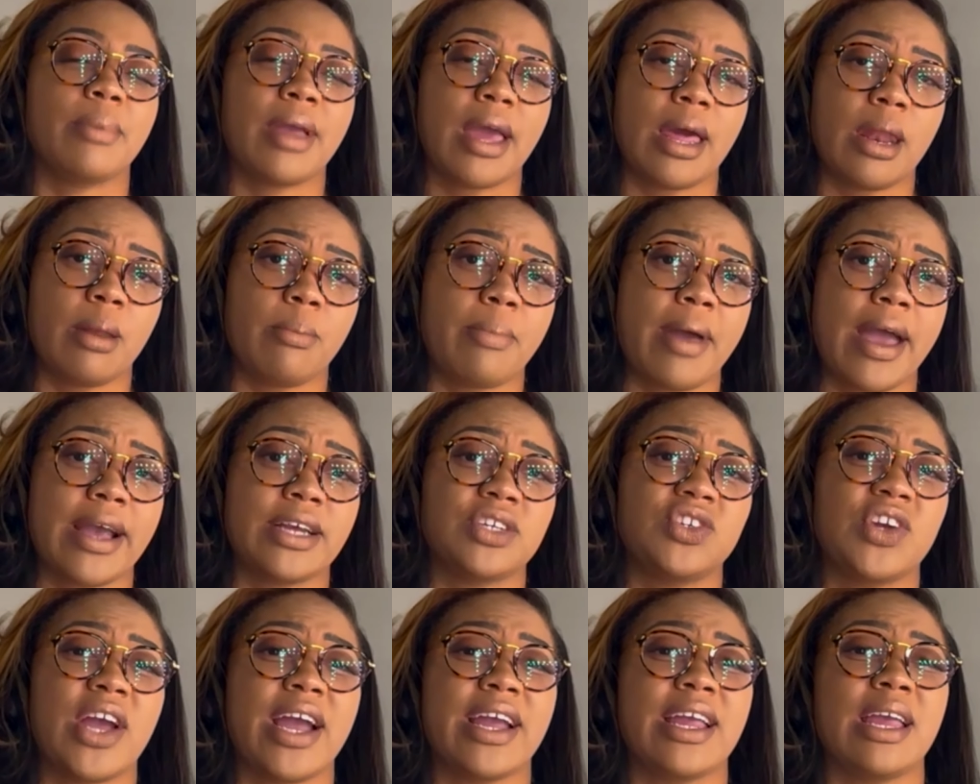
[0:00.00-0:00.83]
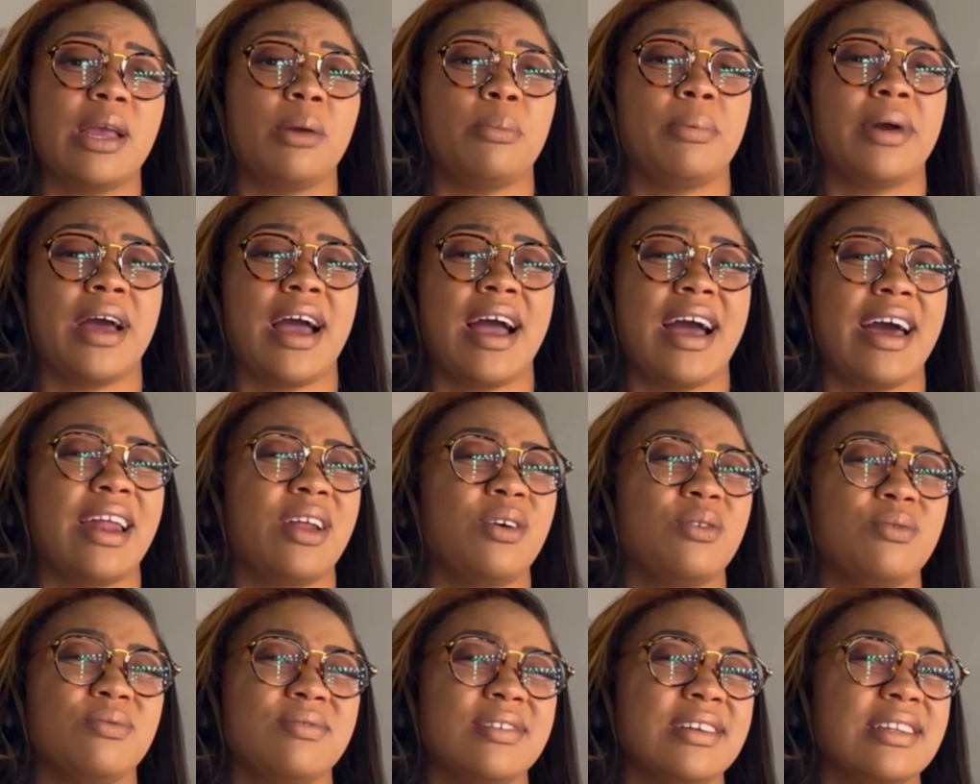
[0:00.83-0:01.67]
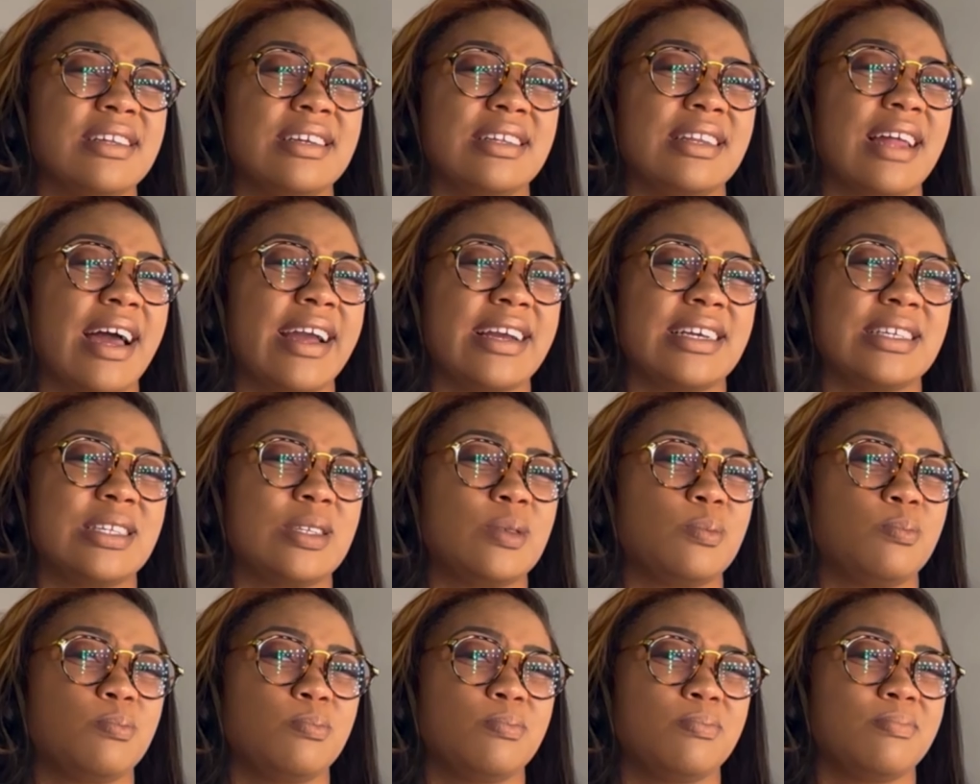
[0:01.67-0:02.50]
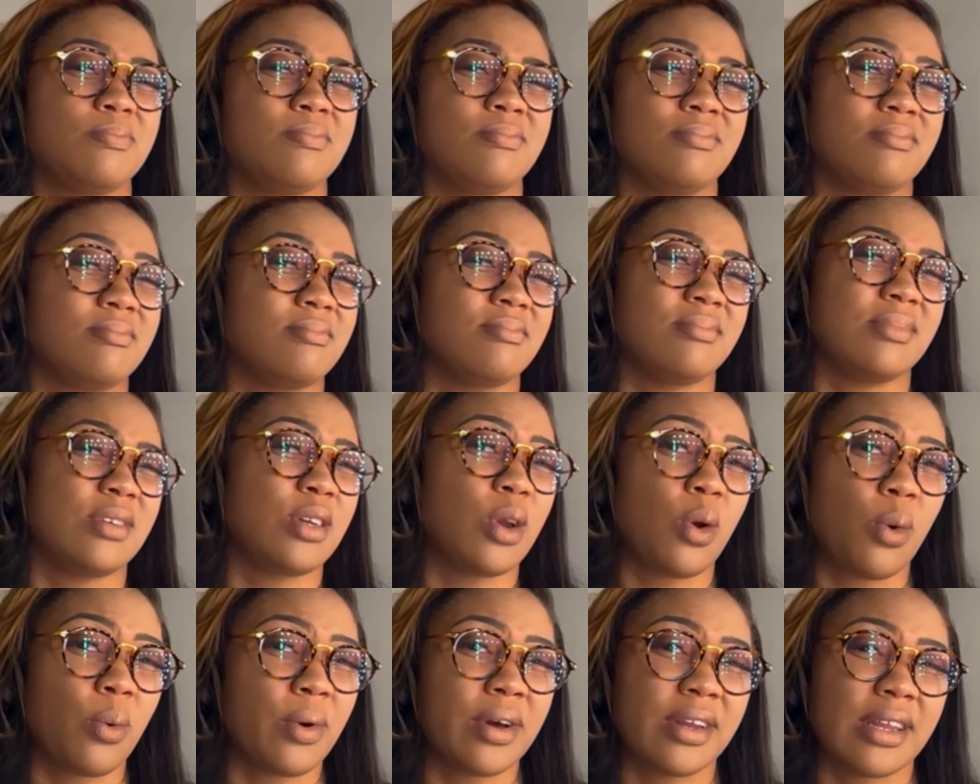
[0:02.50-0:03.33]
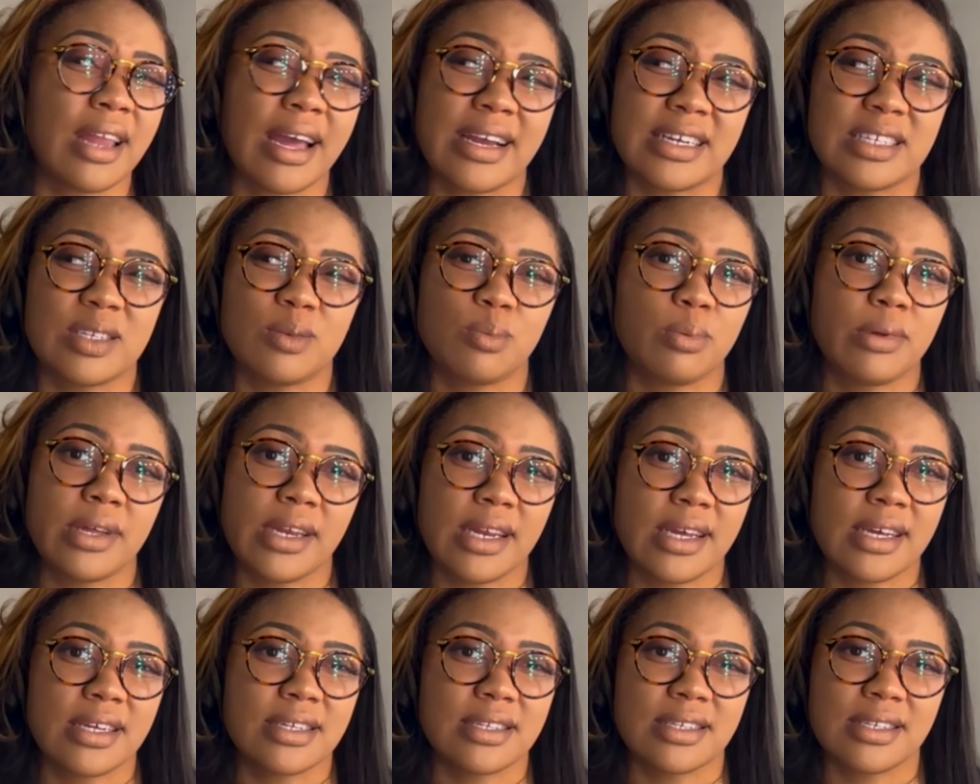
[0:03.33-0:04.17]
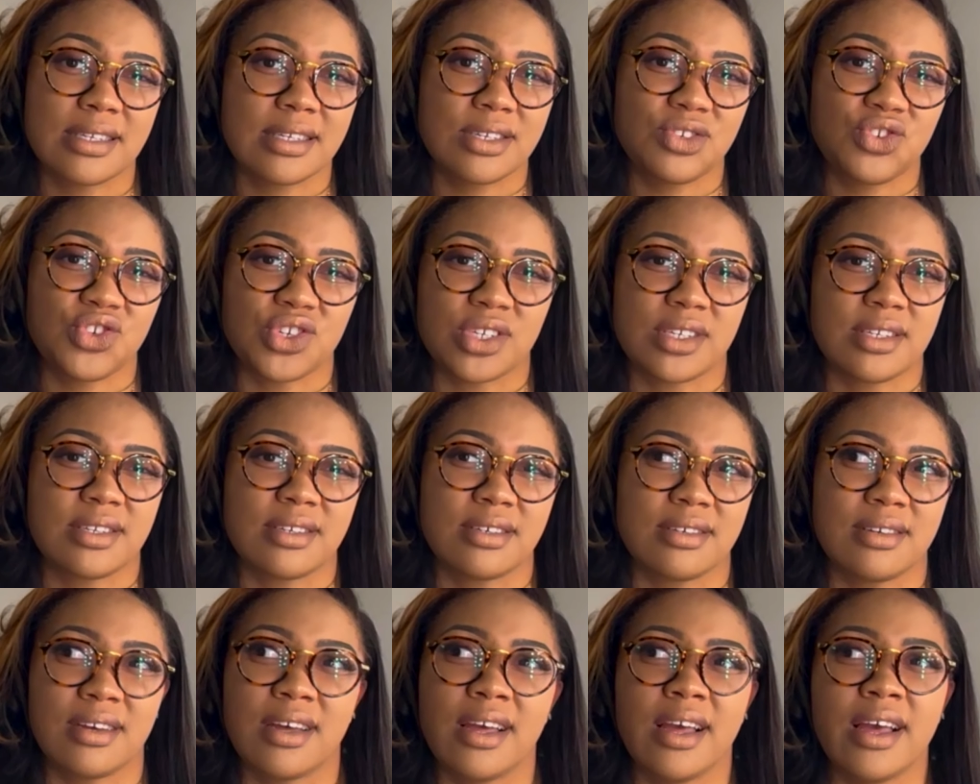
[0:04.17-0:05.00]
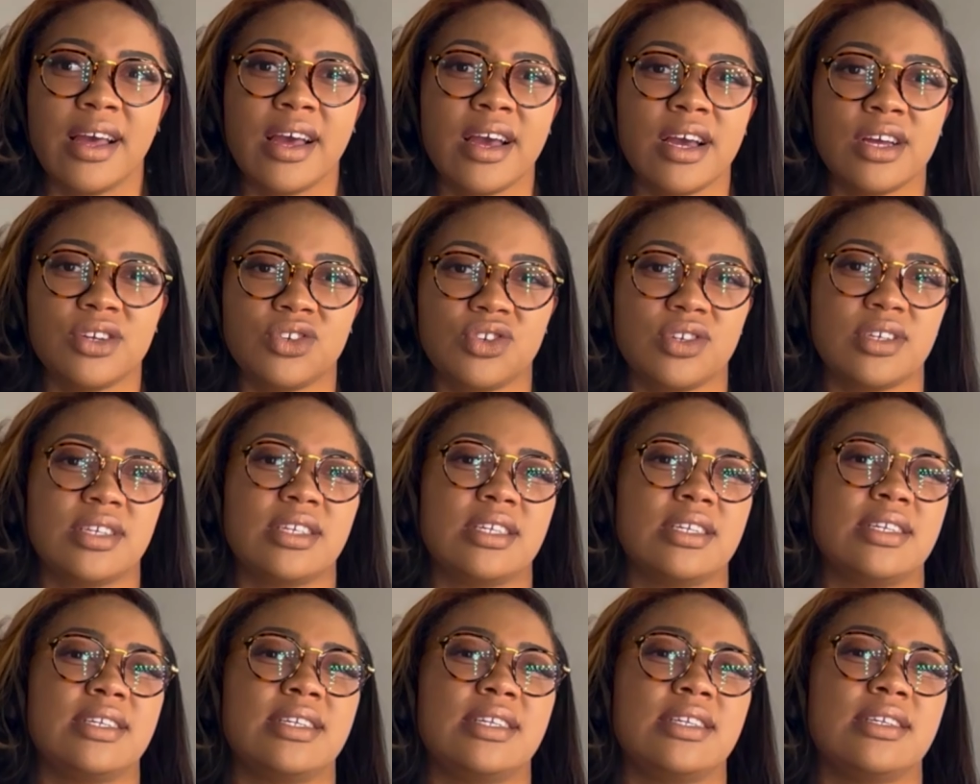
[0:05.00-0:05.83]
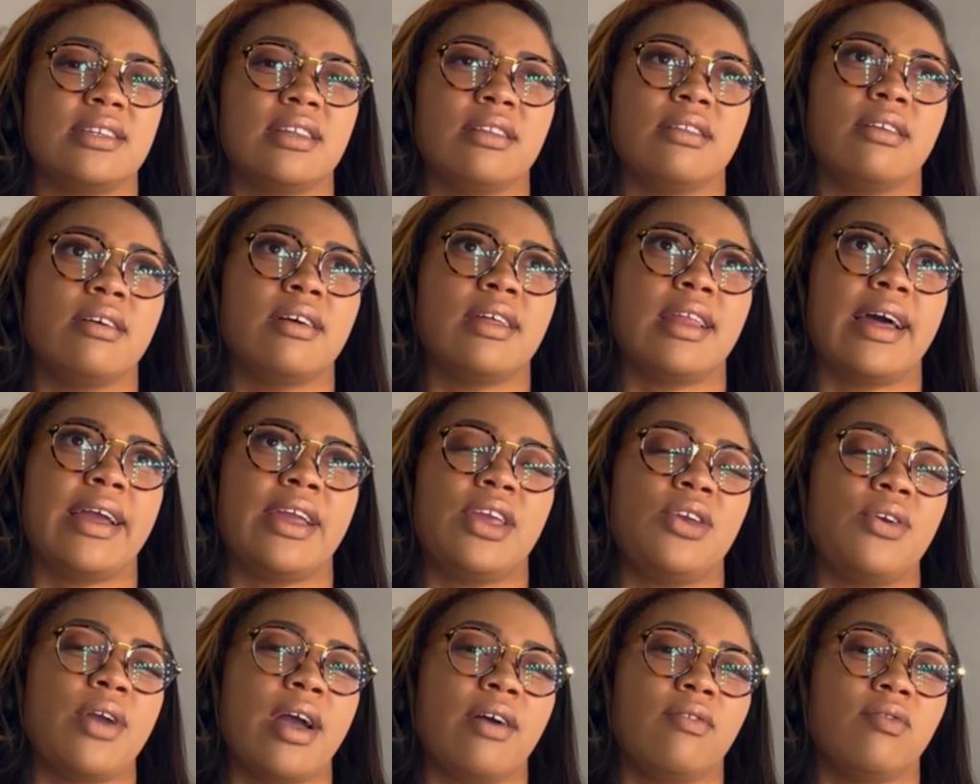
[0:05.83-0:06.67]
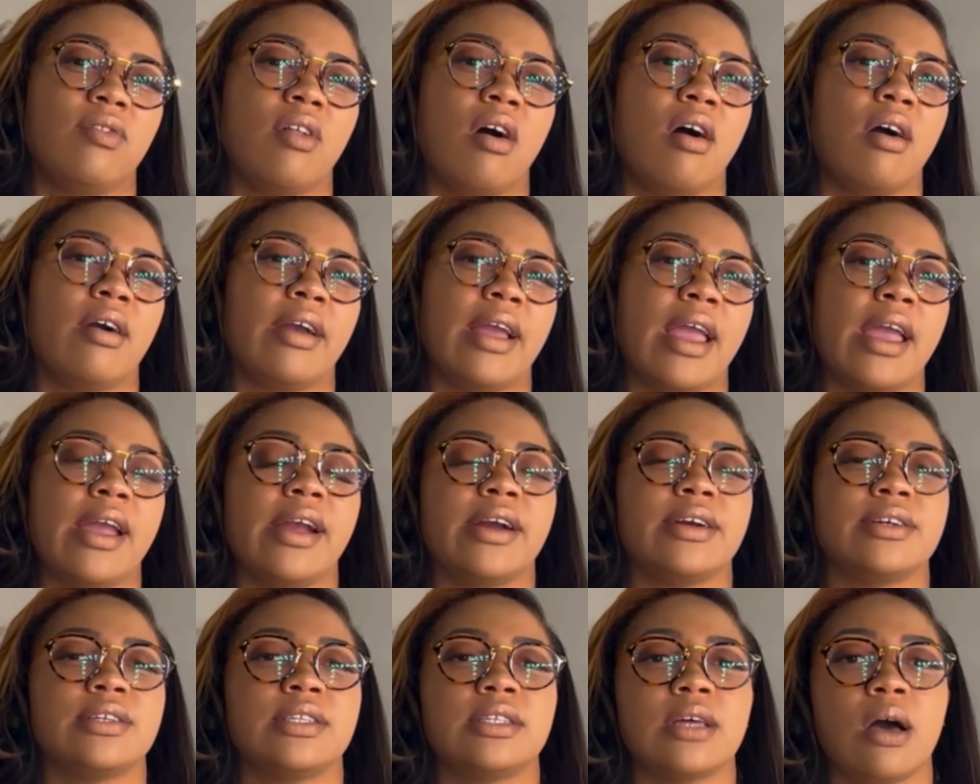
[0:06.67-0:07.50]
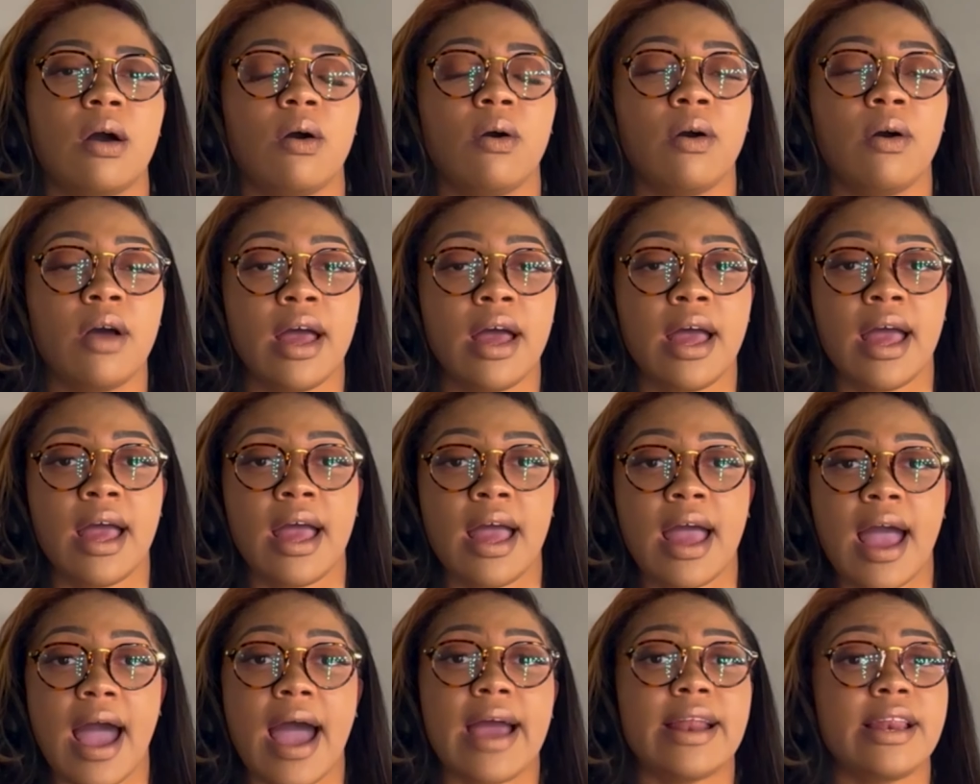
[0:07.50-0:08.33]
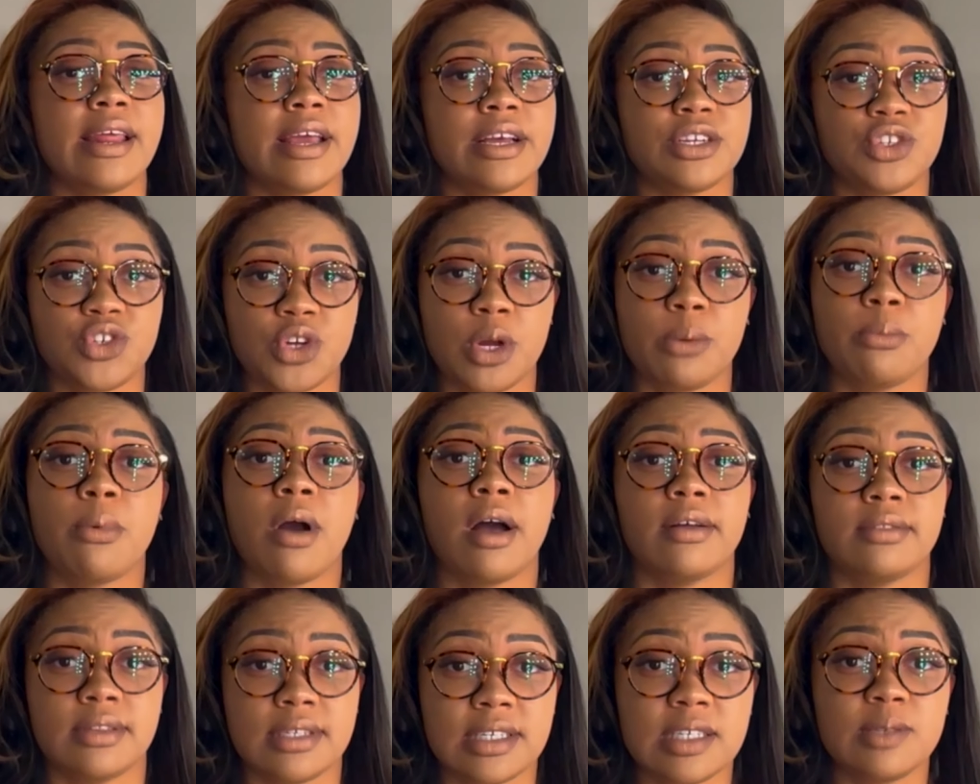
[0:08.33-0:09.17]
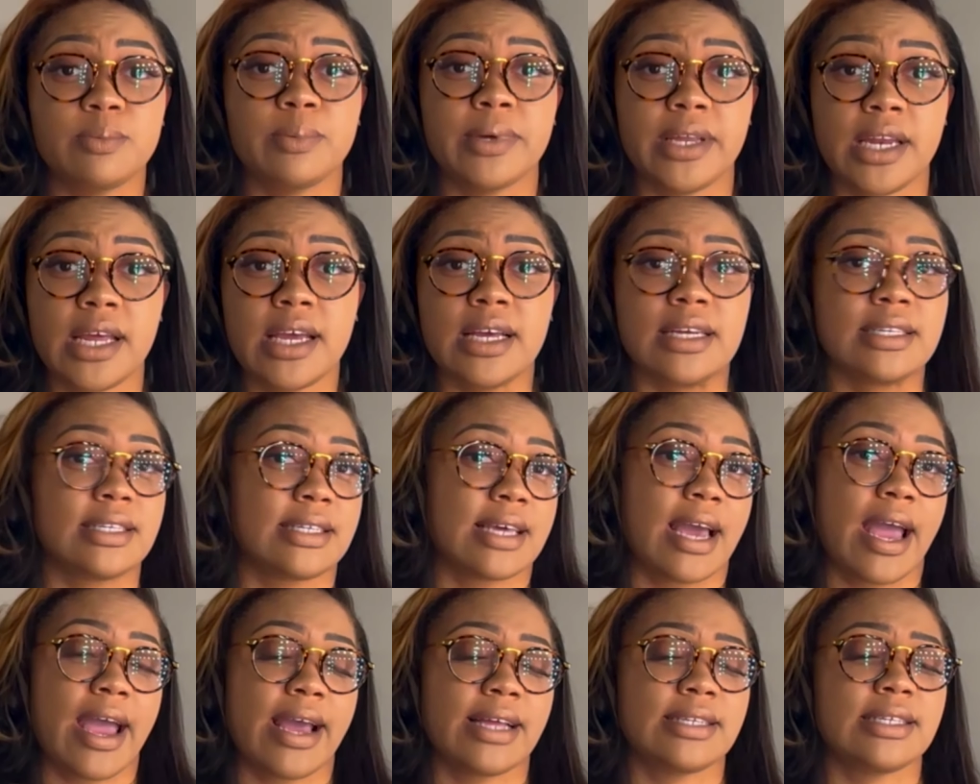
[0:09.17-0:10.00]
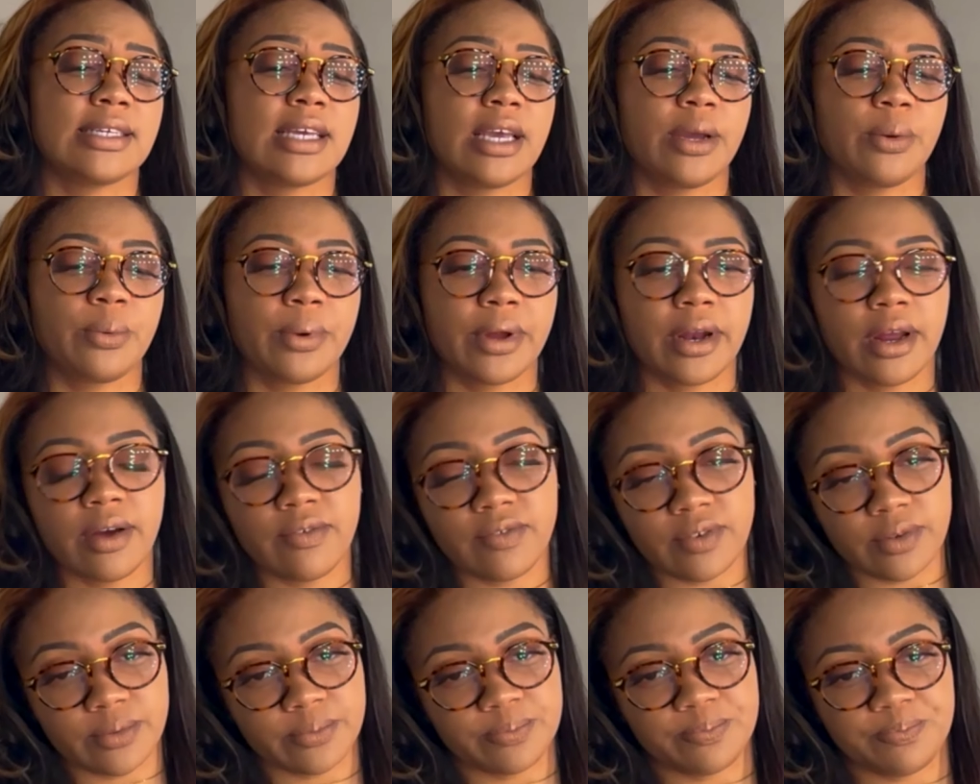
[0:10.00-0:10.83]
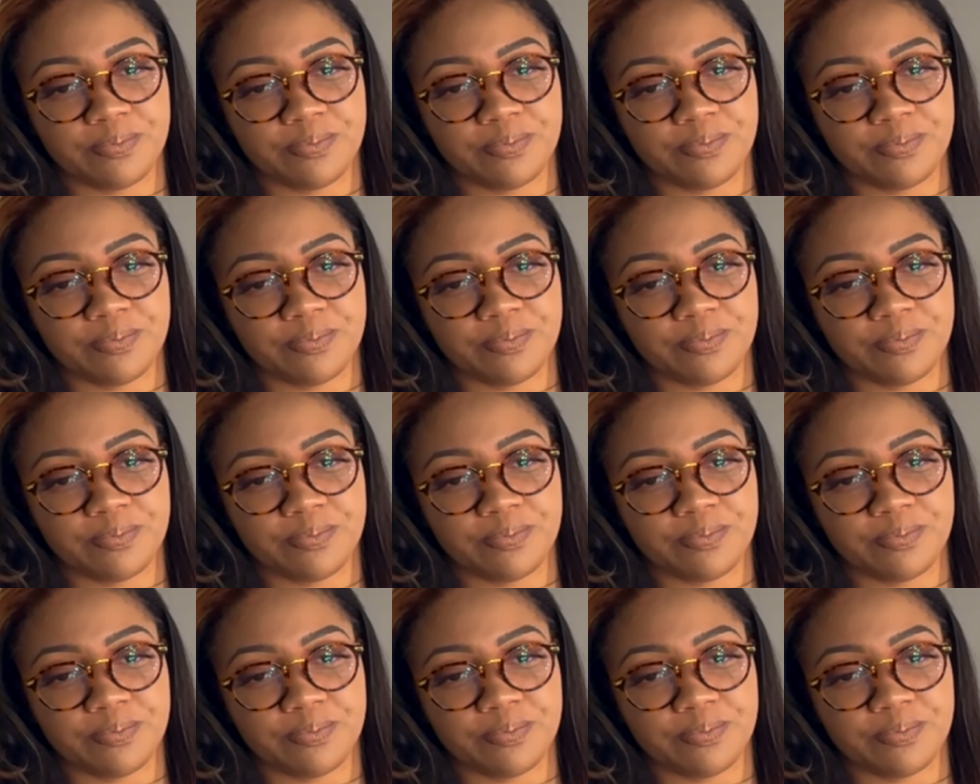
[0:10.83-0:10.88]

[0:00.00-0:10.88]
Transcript: kind of backtracking, but I don't really like, no one likes split ends, just to look like you have long hair. So I did trim off the split ends. I had to get rid of them,